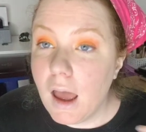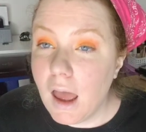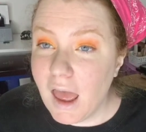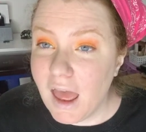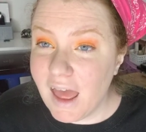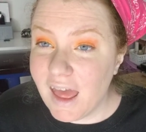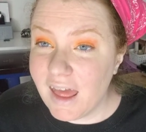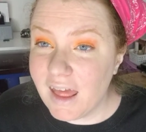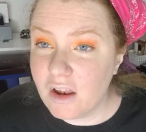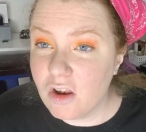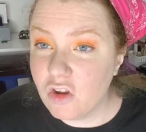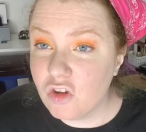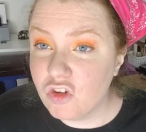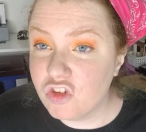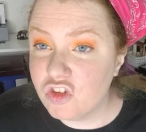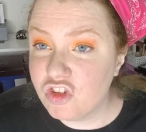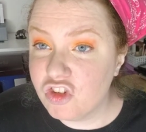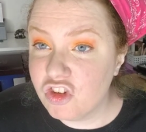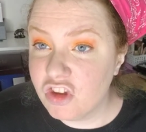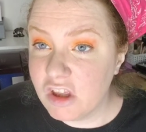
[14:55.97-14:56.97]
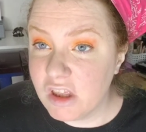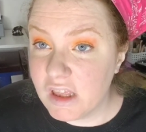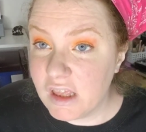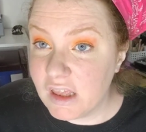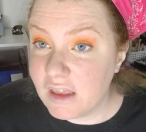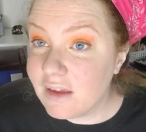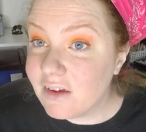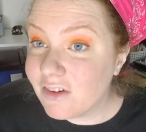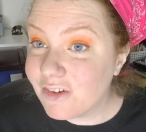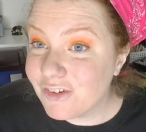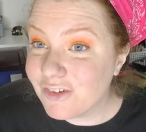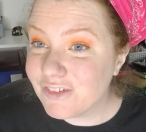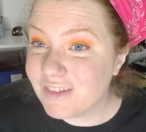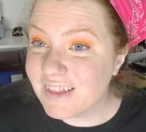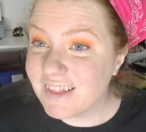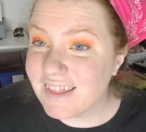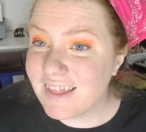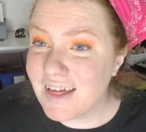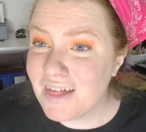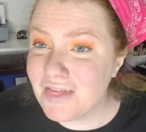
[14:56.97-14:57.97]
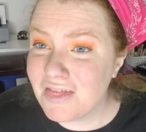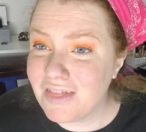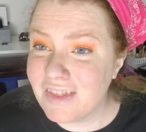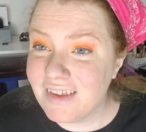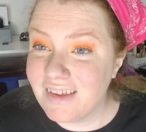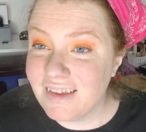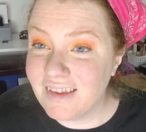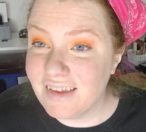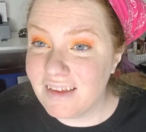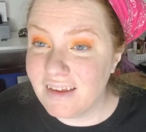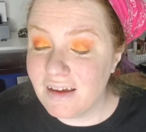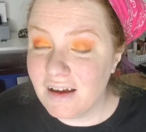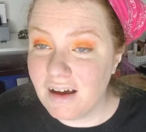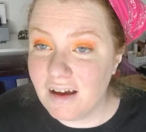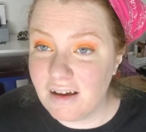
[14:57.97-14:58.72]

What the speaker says: And she hears that the